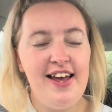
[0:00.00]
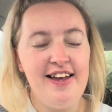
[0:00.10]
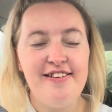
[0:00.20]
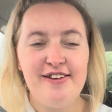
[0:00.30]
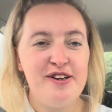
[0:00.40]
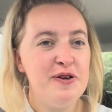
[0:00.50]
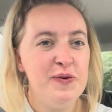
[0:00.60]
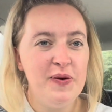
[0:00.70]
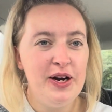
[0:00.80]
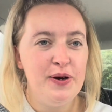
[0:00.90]
is doing
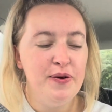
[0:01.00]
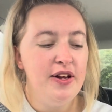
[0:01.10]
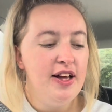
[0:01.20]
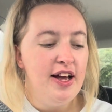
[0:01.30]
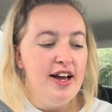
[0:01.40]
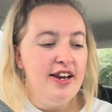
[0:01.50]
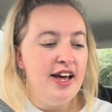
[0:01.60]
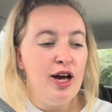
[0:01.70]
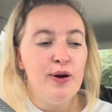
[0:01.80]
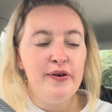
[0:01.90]
well.
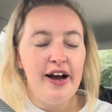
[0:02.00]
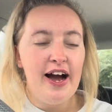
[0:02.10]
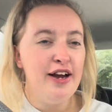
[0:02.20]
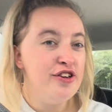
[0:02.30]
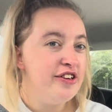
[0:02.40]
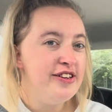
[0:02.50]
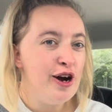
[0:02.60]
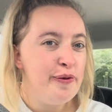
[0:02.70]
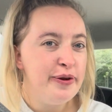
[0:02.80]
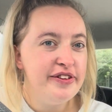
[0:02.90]
Now, as you can
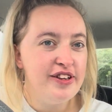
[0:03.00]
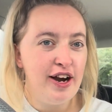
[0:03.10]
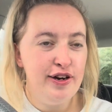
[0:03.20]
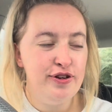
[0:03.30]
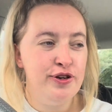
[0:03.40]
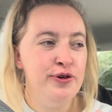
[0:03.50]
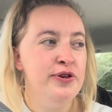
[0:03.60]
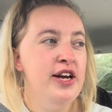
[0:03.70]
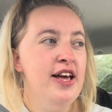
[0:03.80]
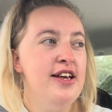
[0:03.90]
tell by the title,
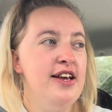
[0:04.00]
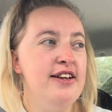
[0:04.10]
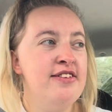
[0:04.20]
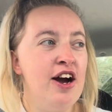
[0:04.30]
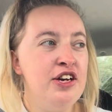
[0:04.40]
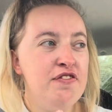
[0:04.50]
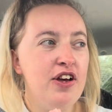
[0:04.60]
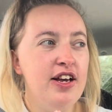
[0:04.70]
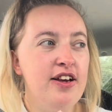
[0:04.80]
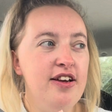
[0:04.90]
it's kind of
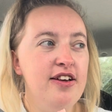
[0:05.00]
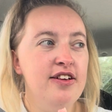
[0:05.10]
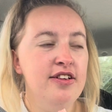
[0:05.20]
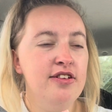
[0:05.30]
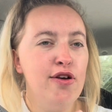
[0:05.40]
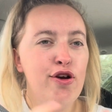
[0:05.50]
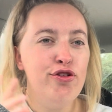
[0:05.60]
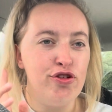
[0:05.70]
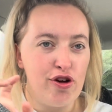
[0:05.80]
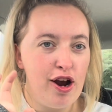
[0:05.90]
like a
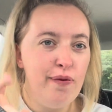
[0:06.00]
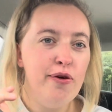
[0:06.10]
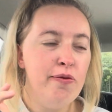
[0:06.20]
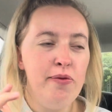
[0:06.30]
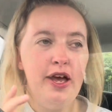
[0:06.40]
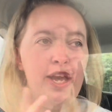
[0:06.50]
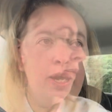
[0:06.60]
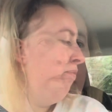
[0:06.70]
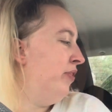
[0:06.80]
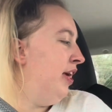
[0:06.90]
drive with
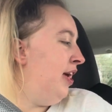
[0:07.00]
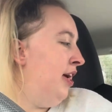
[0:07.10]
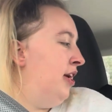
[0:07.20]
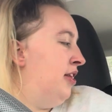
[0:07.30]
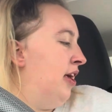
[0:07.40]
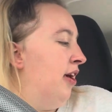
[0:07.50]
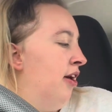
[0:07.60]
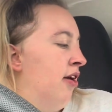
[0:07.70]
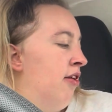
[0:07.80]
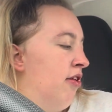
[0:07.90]
me
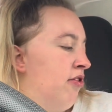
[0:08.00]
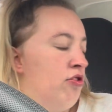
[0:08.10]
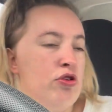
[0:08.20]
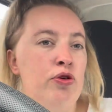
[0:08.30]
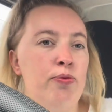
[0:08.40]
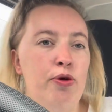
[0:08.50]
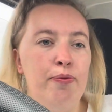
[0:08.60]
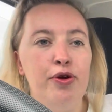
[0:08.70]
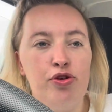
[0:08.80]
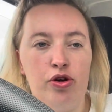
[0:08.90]
eating some
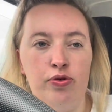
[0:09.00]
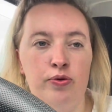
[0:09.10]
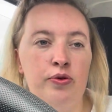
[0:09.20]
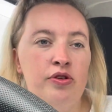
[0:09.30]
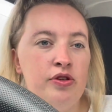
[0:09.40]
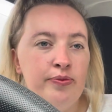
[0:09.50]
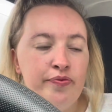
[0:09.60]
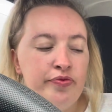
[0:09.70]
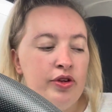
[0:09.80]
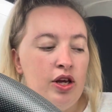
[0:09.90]
McDonald's,
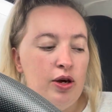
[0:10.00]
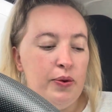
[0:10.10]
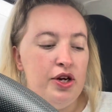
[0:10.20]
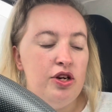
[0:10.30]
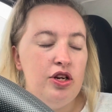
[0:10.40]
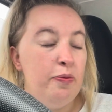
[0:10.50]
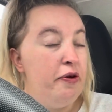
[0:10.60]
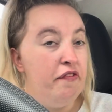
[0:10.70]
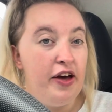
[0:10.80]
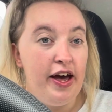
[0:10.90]
which, to be
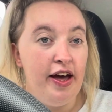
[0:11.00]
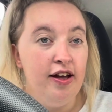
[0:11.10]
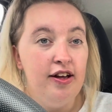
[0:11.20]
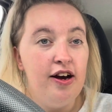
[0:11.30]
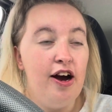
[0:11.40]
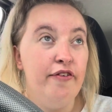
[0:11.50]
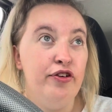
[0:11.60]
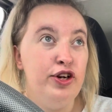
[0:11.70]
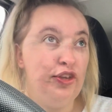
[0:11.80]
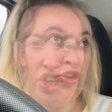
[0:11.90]
fair, I've
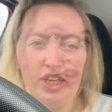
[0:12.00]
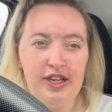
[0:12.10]
only got